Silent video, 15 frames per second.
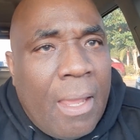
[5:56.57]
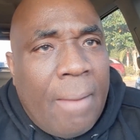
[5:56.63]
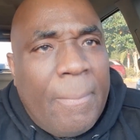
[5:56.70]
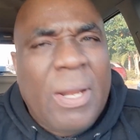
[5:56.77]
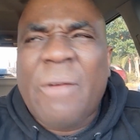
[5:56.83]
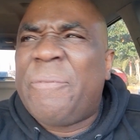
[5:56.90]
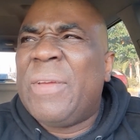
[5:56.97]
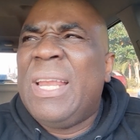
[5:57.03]
Me
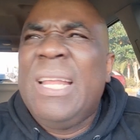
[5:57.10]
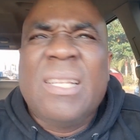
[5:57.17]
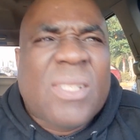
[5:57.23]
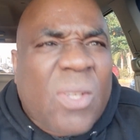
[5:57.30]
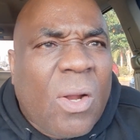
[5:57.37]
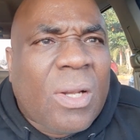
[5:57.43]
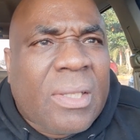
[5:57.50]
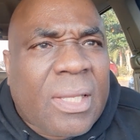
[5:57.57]
not feel
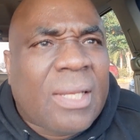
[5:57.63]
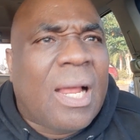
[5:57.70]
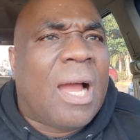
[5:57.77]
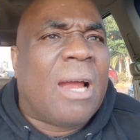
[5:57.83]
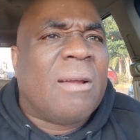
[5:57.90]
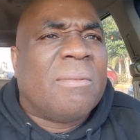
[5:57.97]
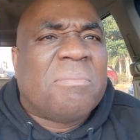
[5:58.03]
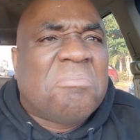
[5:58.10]
insulted
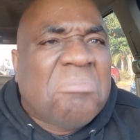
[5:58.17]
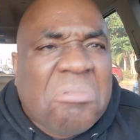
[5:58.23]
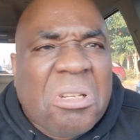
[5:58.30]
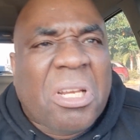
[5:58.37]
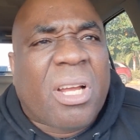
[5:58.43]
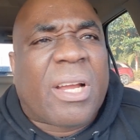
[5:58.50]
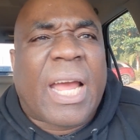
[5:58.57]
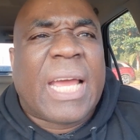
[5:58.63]
or, you
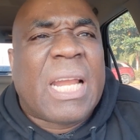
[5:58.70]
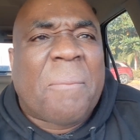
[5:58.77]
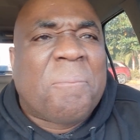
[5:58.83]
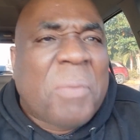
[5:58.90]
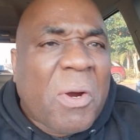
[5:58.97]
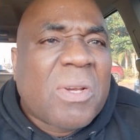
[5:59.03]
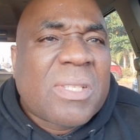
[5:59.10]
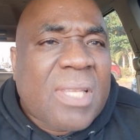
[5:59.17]
know, kind of
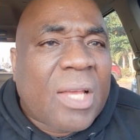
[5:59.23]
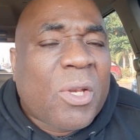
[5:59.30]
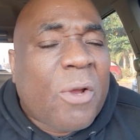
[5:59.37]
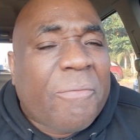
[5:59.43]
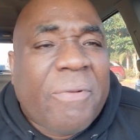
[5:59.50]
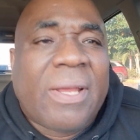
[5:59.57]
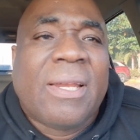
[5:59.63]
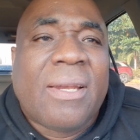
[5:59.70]
personally
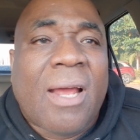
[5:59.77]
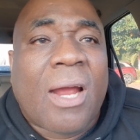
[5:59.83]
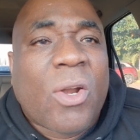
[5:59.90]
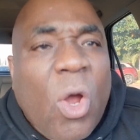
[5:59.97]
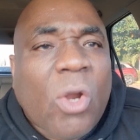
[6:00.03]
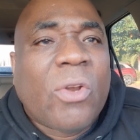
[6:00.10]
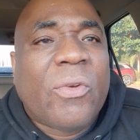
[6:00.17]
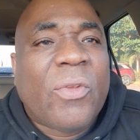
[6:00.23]
offended or
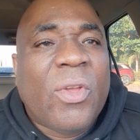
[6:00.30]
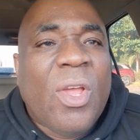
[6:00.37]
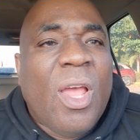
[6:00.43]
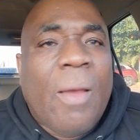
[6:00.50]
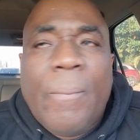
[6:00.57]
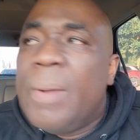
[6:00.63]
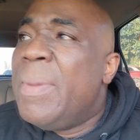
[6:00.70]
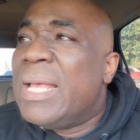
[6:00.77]
nothing.
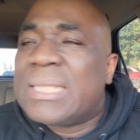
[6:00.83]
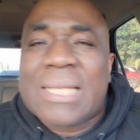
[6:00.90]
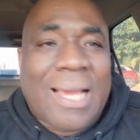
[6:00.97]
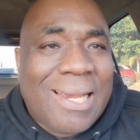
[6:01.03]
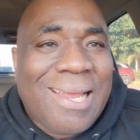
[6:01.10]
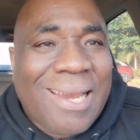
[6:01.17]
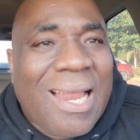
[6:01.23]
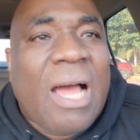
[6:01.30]
Me
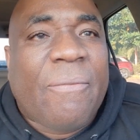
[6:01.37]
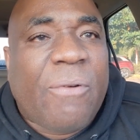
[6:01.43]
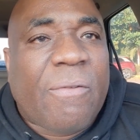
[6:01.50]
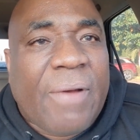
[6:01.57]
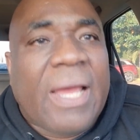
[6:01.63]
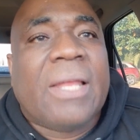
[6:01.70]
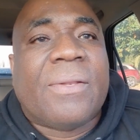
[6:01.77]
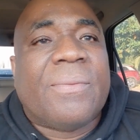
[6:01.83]
basically I laugh
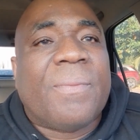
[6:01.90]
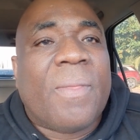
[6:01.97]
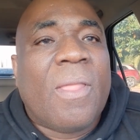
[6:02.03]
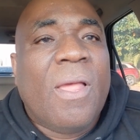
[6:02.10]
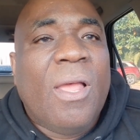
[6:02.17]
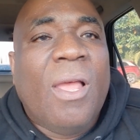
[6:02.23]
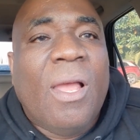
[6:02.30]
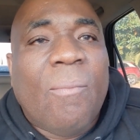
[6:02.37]
over it.
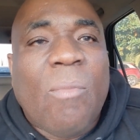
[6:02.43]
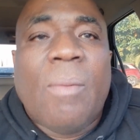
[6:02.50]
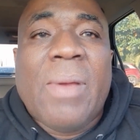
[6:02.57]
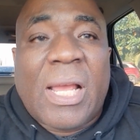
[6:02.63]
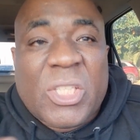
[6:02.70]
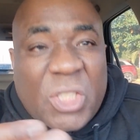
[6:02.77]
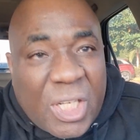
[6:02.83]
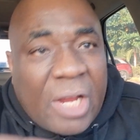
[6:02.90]
But me
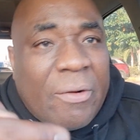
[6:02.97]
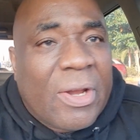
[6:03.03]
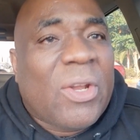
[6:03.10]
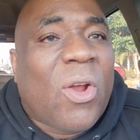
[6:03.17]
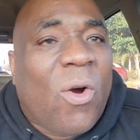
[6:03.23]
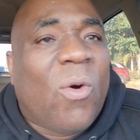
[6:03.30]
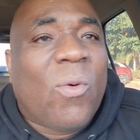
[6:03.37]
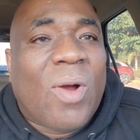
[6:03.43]
I share it
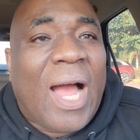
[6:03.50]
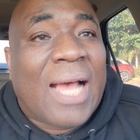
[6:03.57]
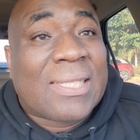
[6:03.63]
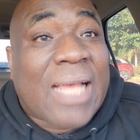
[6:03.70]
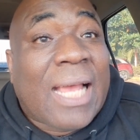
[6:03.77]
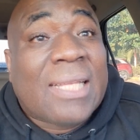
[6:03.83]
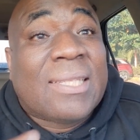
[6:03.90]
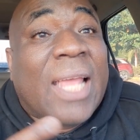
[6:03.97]
now as
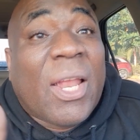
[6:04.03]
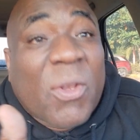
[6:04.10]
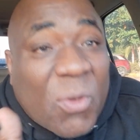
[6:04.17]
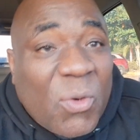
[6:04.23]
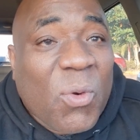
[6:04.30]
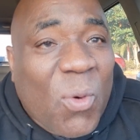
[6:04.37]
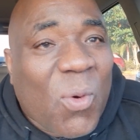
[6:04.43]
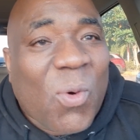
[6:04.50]
I tend
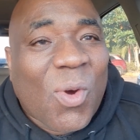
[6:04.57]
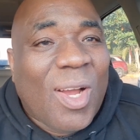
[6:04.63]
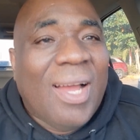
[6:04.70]
to do